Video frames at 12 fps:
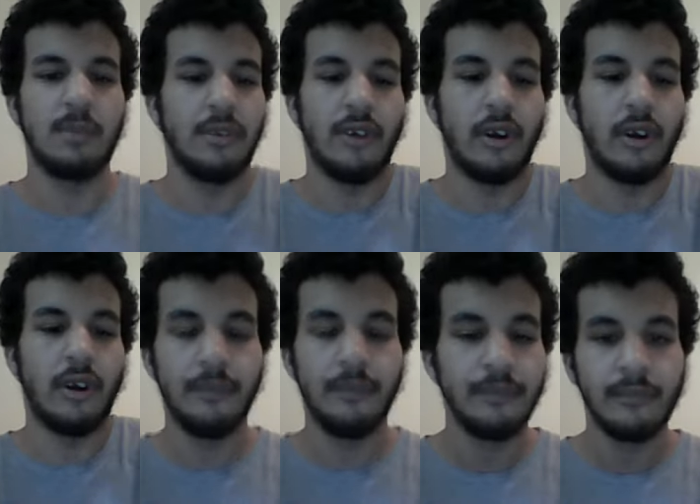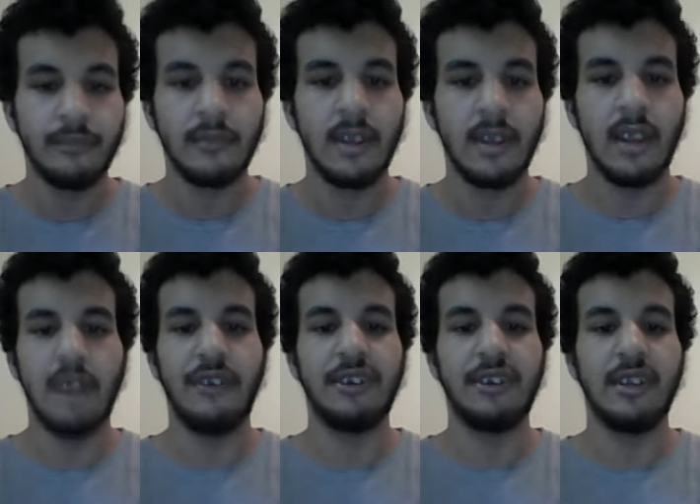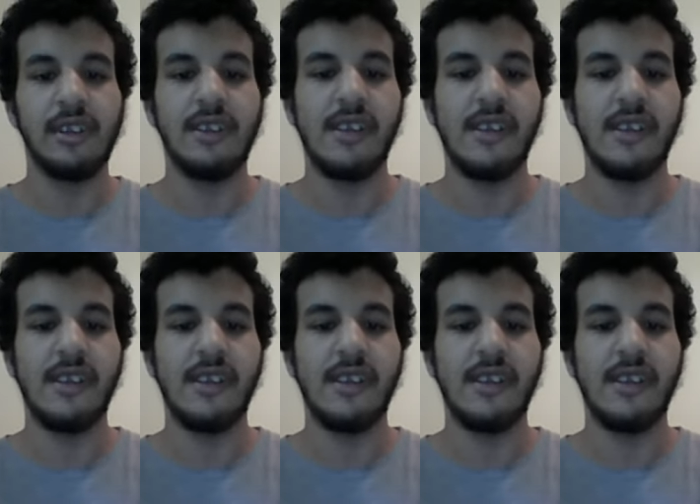bizarre. And eventually,